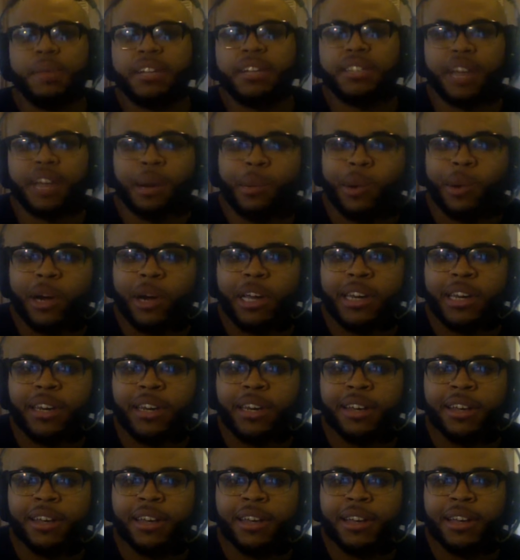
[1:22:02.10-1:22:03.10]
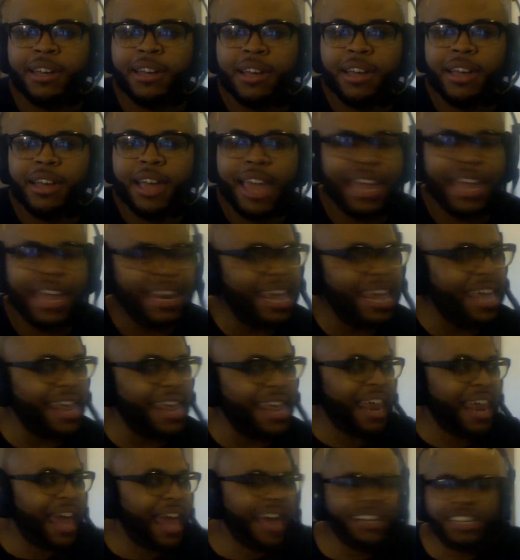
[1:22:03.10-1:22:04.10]
someone. And
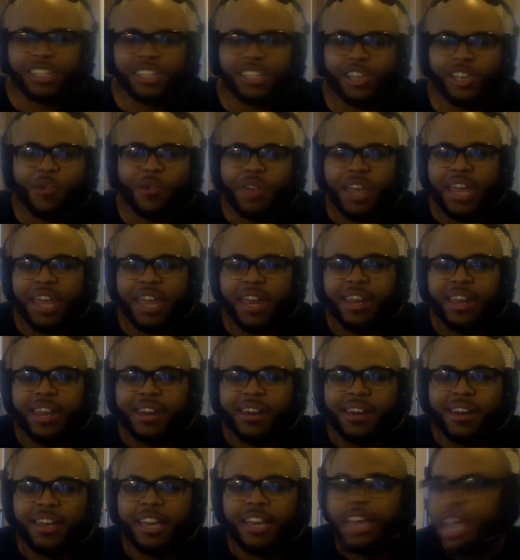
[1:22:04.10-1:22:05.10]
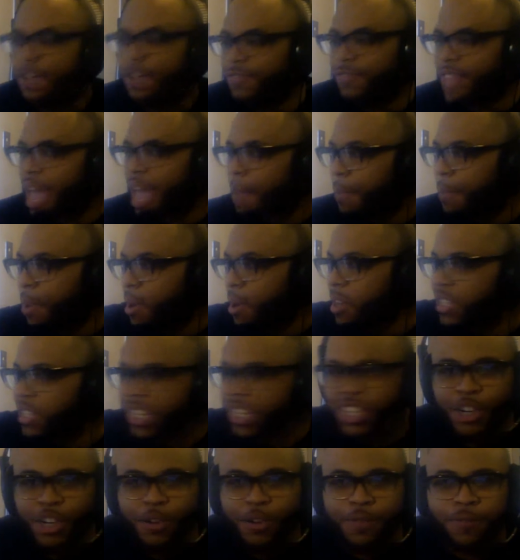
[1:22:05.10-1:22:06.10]
I just don't get it. If that
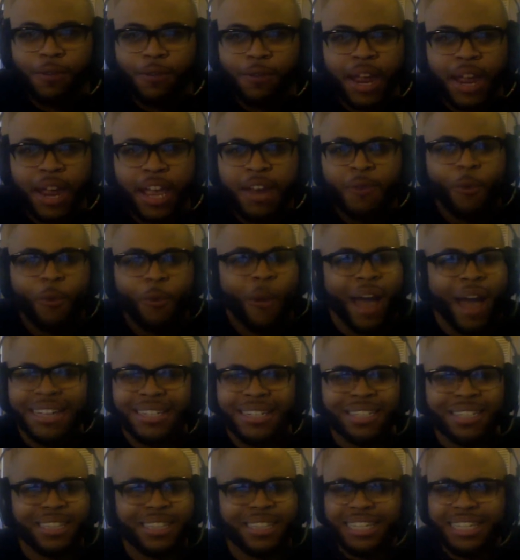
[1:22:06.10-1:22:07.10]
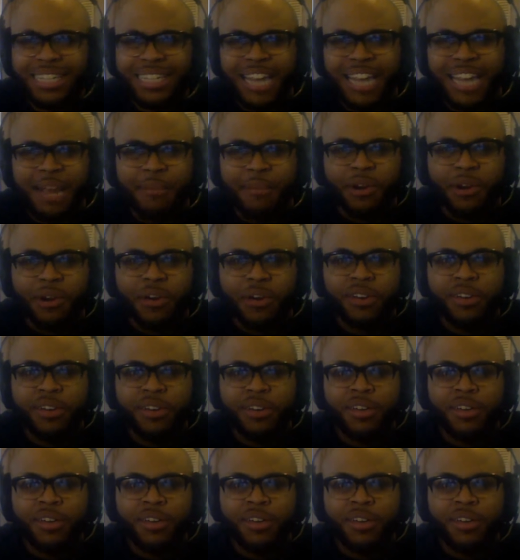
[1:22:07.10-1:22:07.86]
person's your friend, why slut shame her?